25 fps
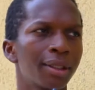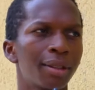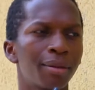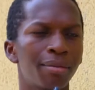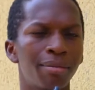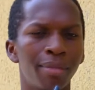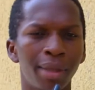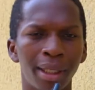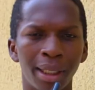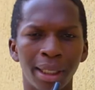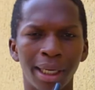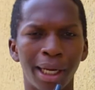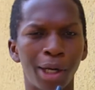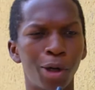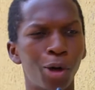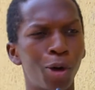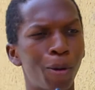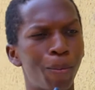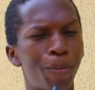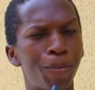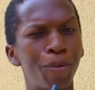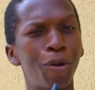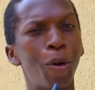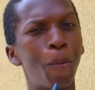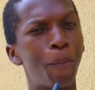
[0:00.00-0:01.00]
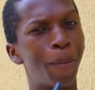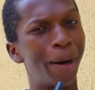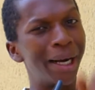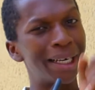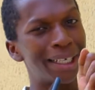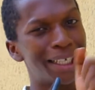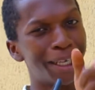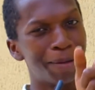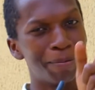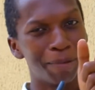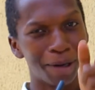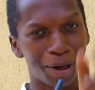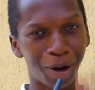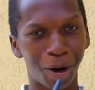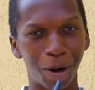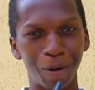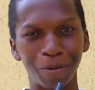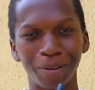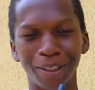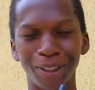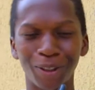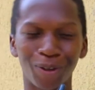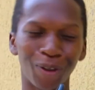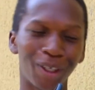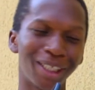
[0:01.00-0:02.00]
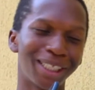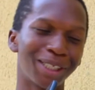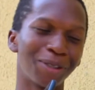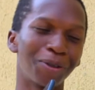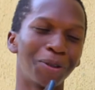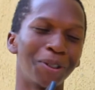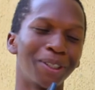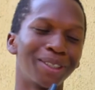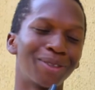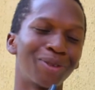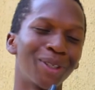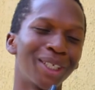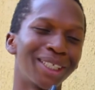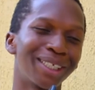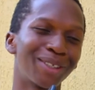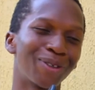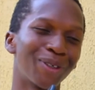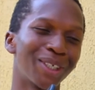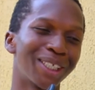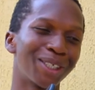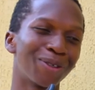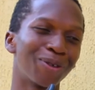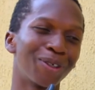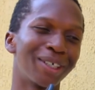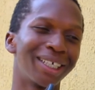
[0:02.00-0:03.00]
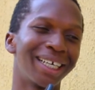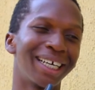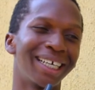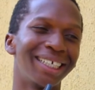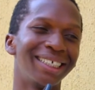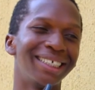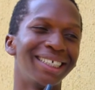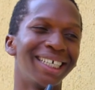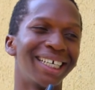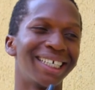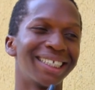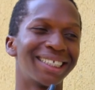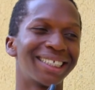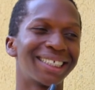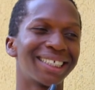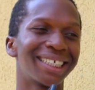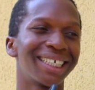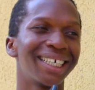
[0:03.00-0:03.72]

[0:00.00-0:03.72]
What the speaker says: Man, I hope no pandemic comes in 2021, and that